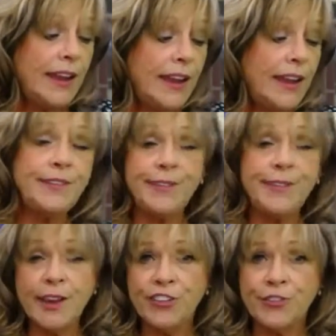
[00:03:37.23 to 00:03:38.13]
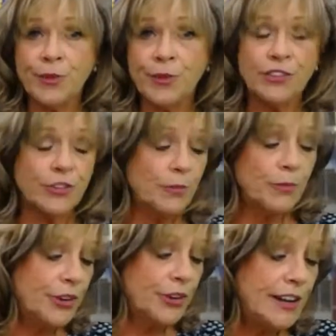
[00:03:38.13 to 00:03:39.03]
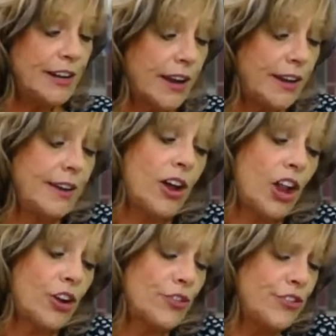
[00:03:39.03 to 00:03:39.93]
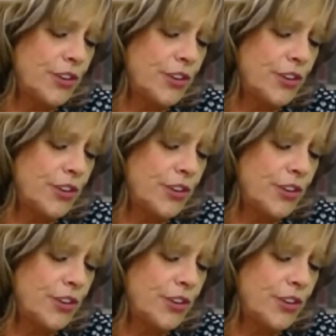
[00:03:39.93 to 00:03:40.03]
And tickets range from $39